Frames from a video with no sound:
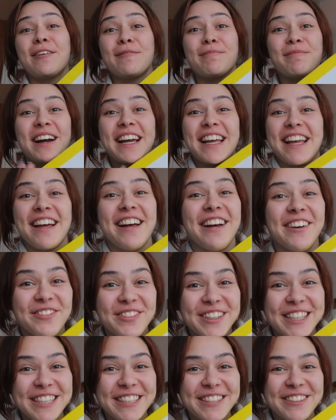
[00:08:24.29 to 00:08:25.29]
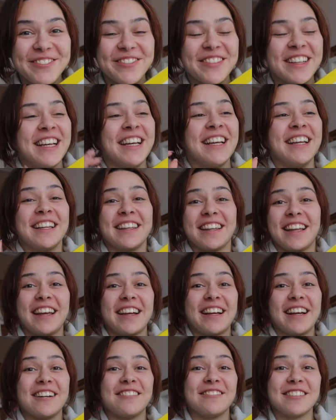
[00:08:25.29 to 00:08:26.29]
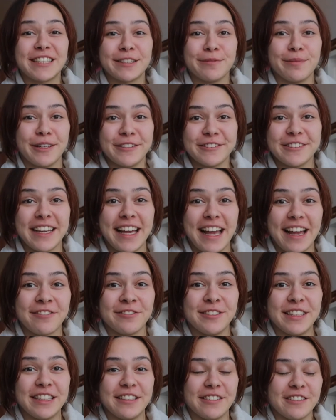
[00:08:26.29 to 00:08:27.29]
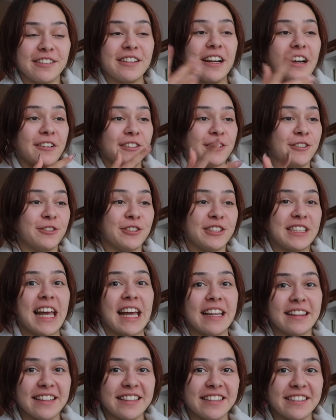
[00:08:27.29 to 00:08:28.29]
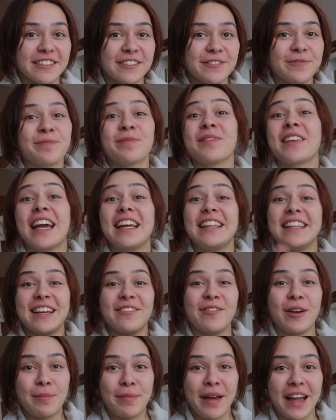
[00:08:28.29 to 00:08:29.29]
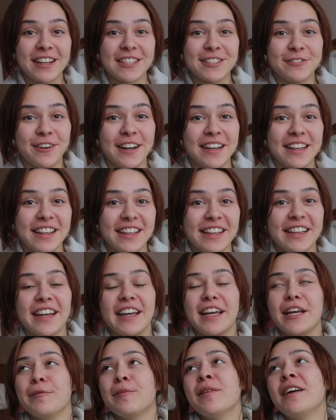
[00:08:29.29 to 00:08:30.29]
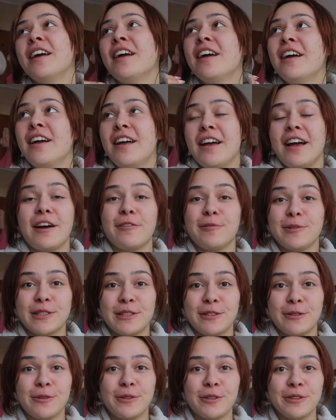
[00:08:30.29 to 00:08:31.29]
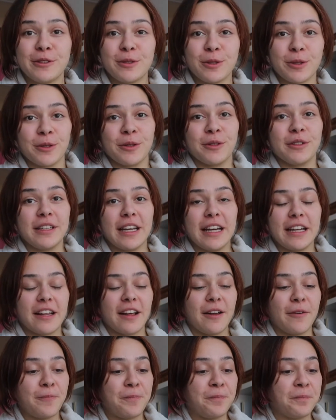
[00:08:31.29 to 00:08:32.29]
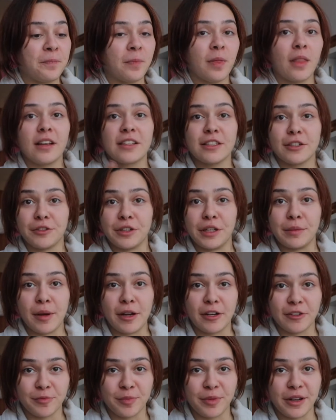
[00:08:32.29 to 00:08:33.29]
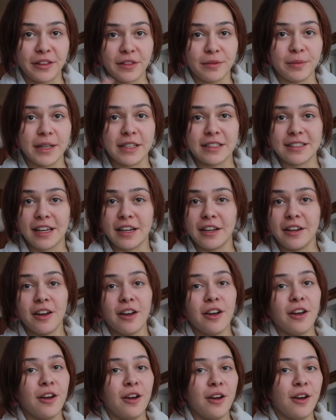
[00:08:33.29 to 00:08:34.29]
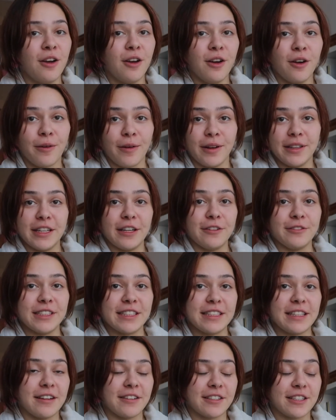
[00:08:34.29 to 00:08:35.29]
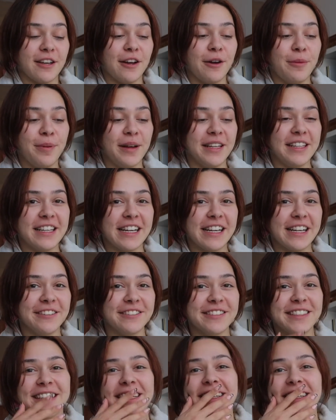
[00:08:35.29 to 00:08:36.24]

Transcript: My album! Like, I was about to have dinner, I also just had dinner, and then my package finally came. I was so concerned that... Sorry, I'm out of breath because I ran down the stairs up and down.